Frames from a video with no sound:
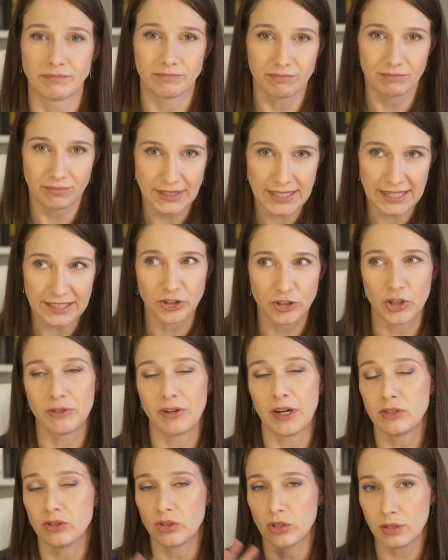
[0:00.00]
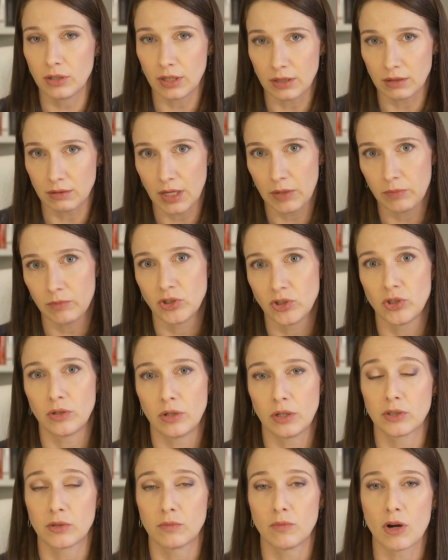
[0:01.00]
text generation and image
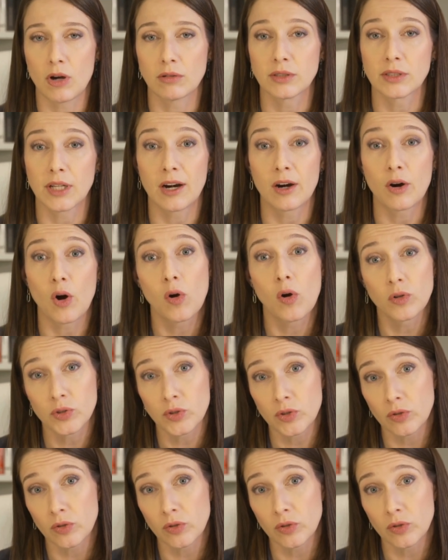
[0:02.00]
generation models are also